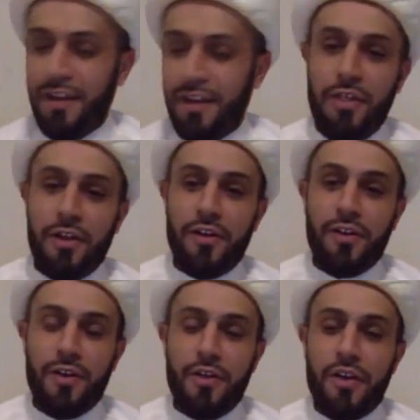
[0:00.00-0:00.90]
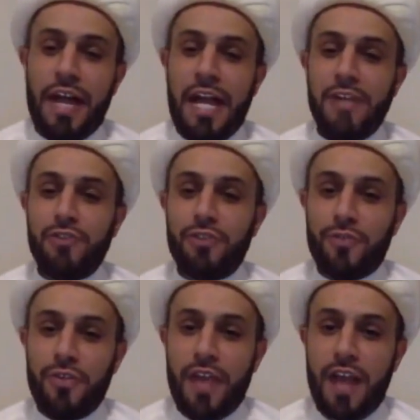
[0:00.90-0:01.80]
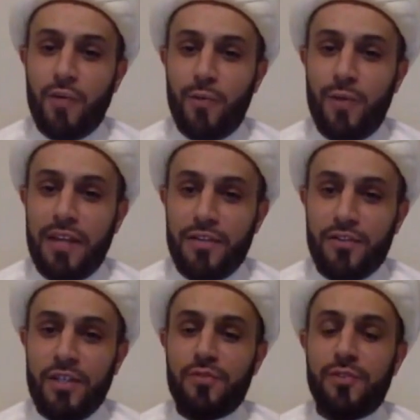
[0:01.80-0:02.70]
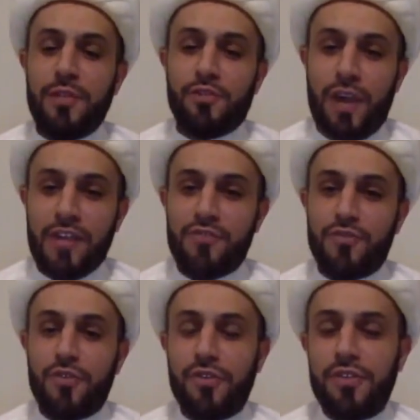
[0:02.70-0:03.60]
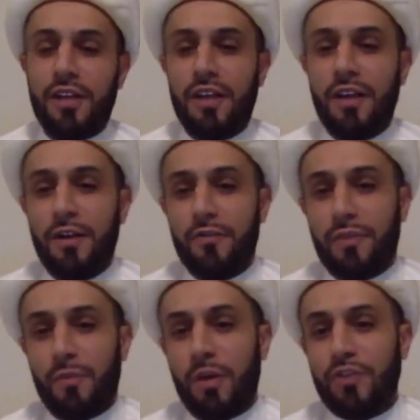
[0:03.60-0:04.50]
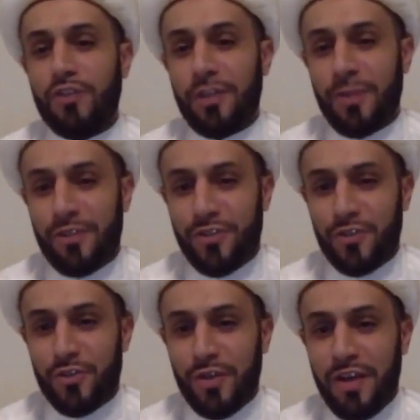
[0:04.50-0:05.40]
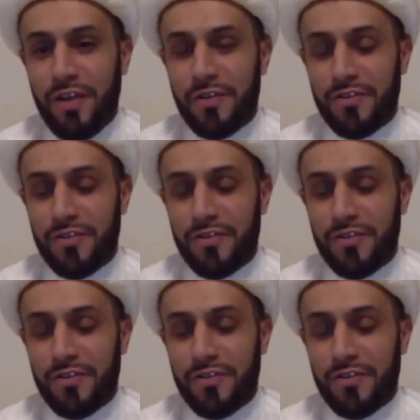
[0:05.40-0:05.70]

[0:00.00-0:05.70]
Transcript: their hatred for the Ahlul Bayt seems to be transferred from one generation to another.